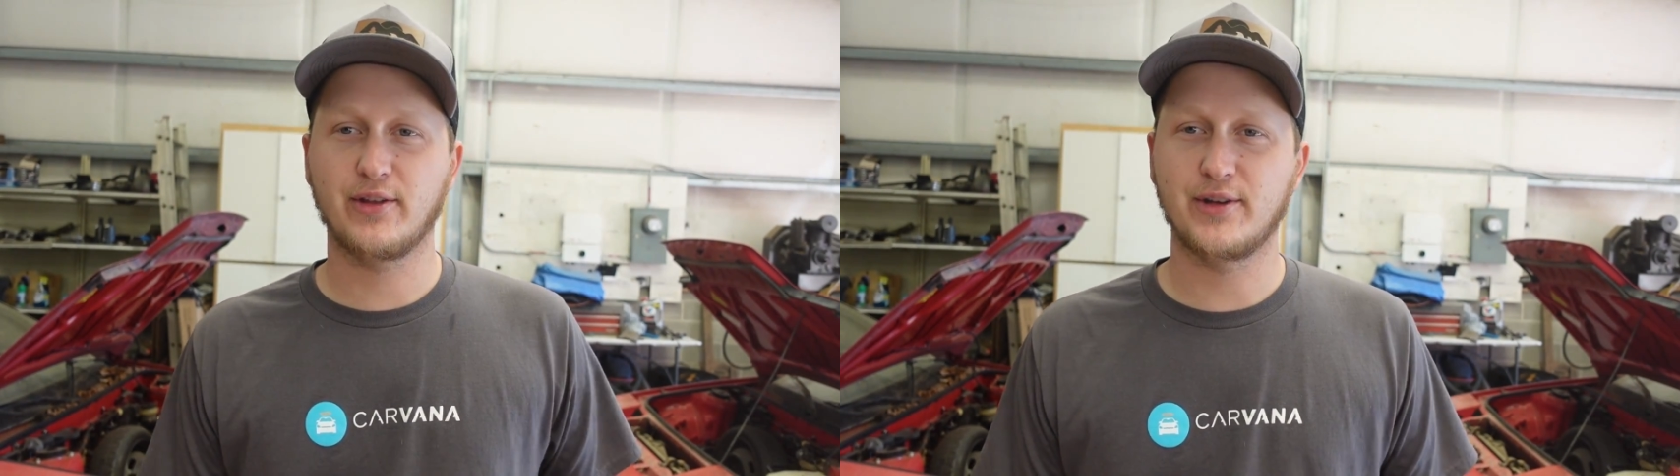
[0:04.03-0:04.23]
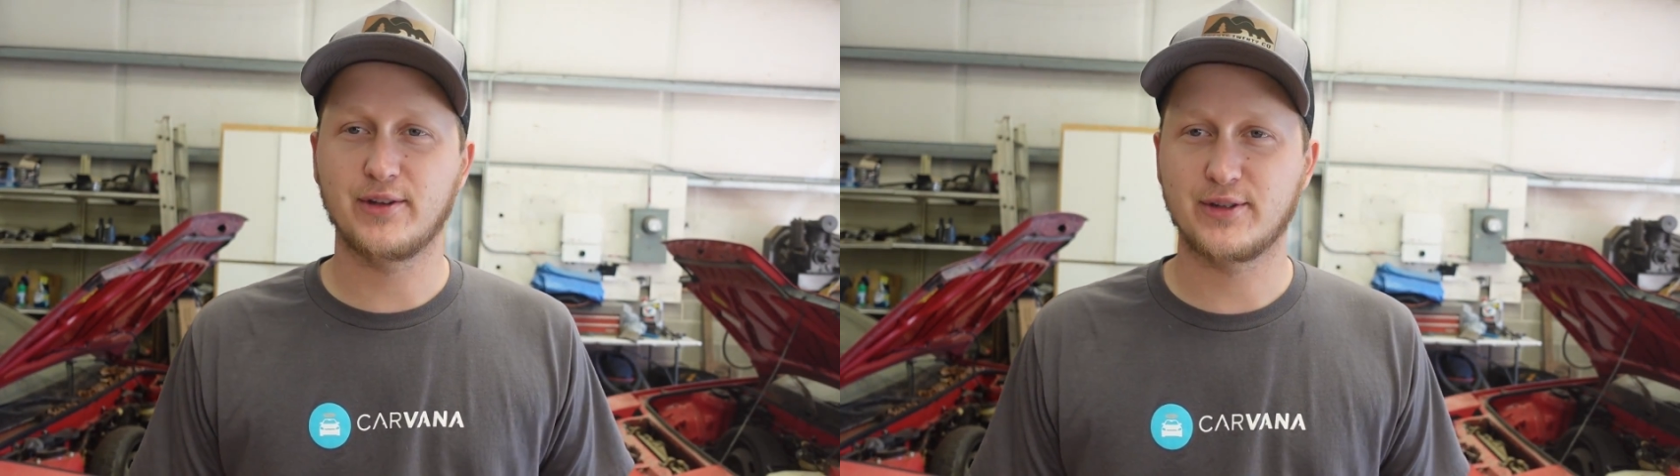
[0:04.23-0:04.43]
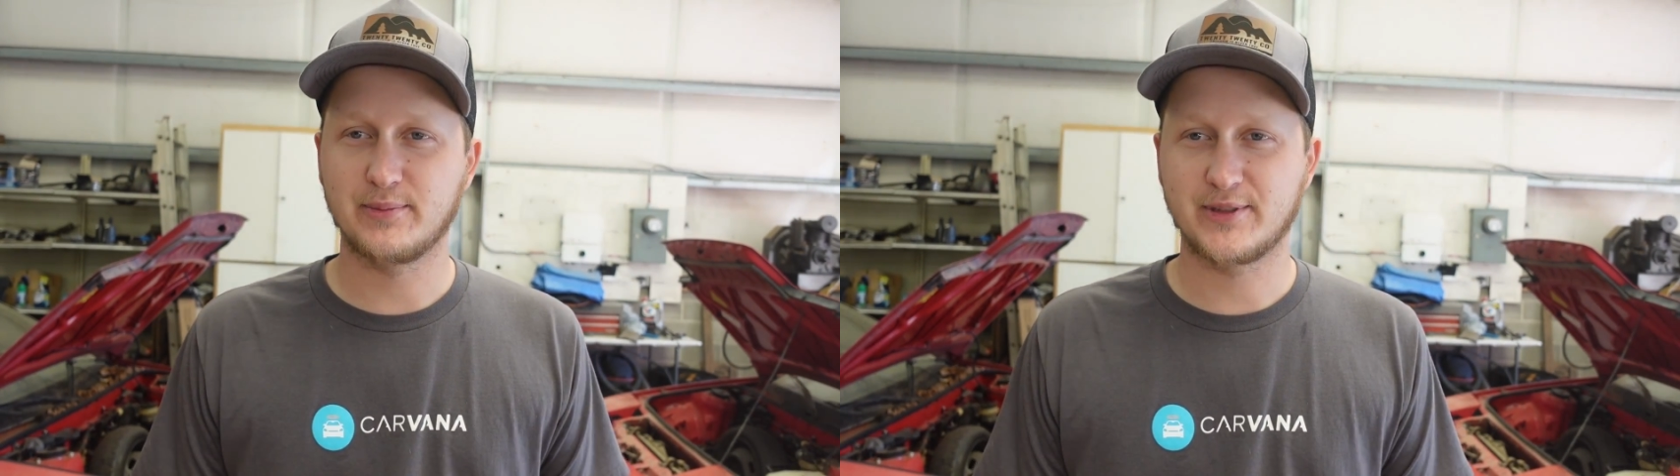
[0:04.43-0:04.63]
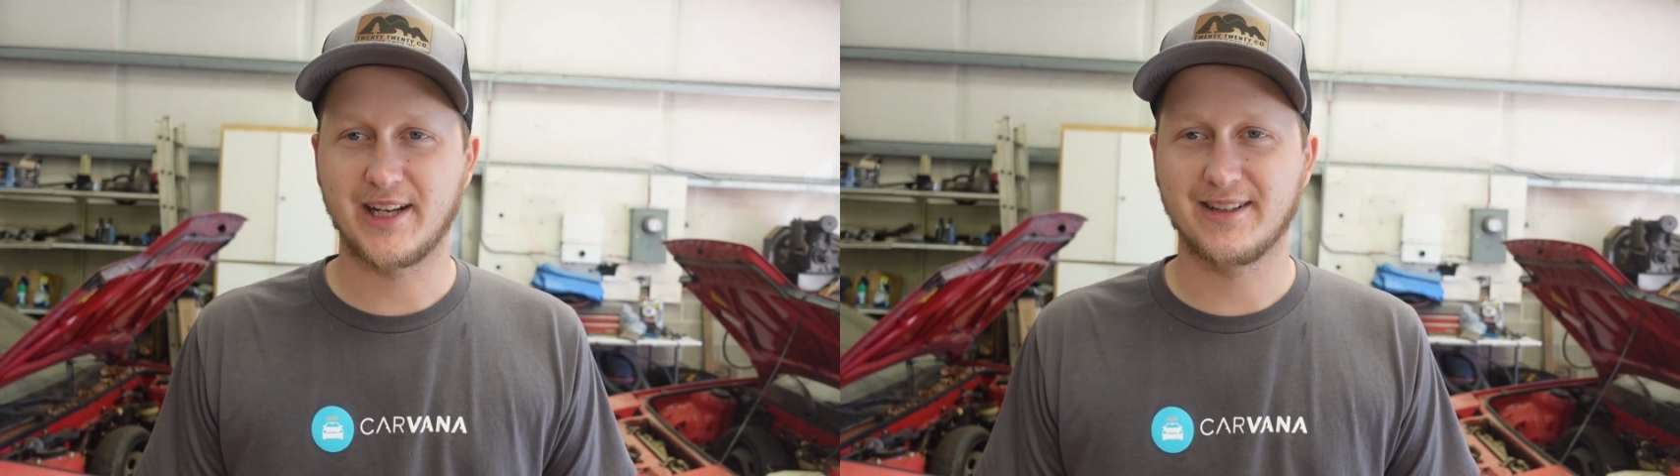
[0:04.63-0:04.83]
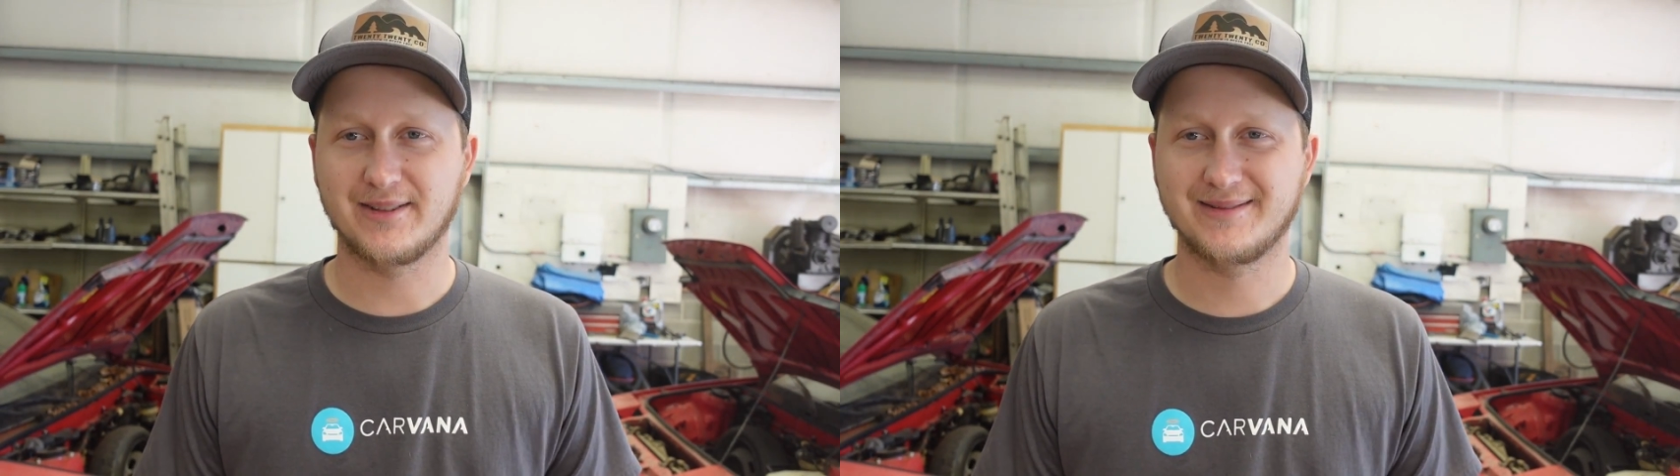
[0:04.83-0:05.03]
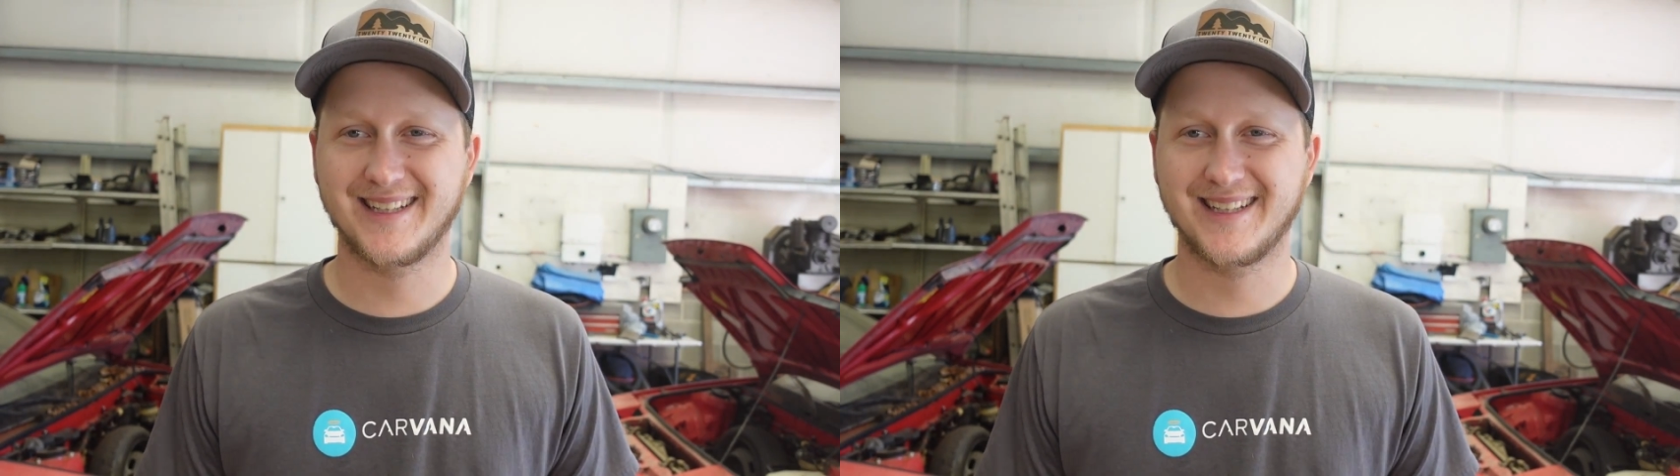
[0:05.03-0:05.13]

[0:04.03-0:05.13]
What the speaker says: YouTube channel.